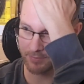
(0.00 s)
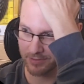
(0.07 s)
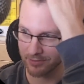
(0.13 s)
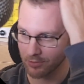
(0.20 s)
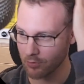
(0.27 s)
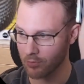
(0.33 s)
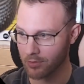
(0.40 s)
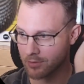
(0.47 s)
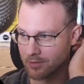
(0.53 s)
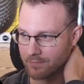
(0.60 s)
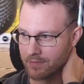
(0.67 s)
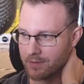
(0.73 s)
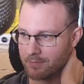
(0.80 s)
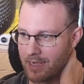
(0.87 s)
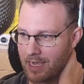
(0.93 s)
in the corner of
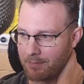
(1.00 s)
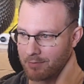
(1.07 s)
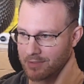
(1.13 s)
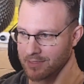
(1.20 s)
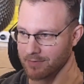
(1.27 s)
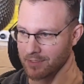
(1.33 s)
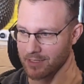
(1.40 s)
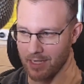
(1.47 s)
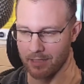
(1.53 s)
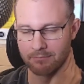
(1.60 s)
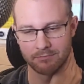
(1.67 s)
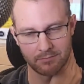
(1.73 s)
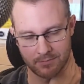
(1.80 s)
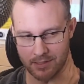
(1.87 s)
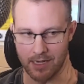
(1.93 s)
the map or something. Okay,
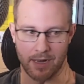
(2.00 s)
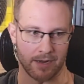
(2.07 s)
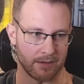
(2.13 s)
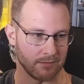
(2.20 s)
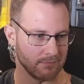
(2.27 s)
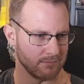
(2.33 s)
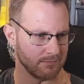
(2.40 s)
got it.